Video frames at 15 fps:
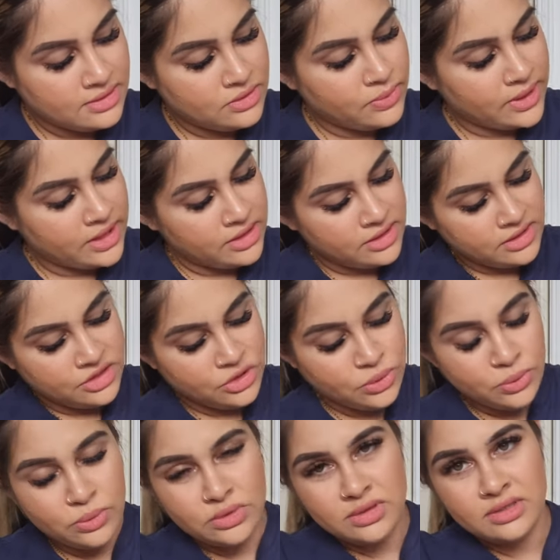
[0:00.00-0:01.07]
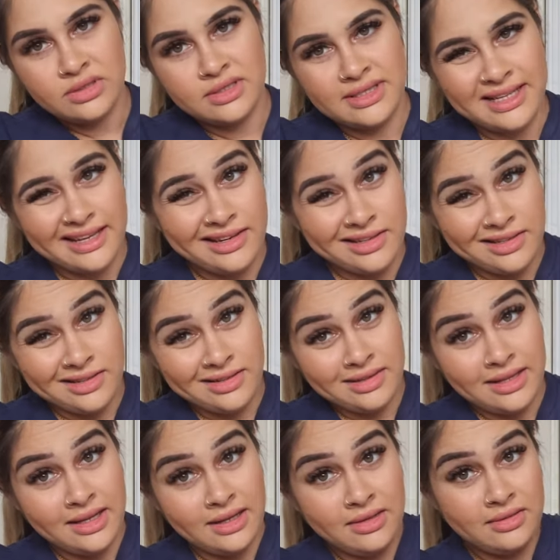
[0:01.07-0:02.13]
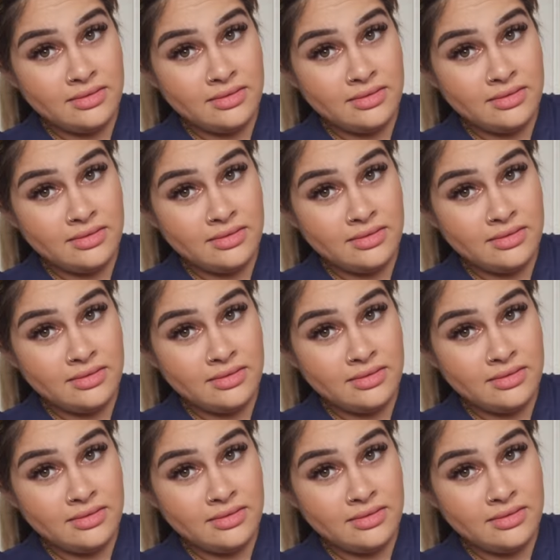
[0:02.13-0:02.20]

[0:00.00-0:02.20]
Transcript: sweater suit set thing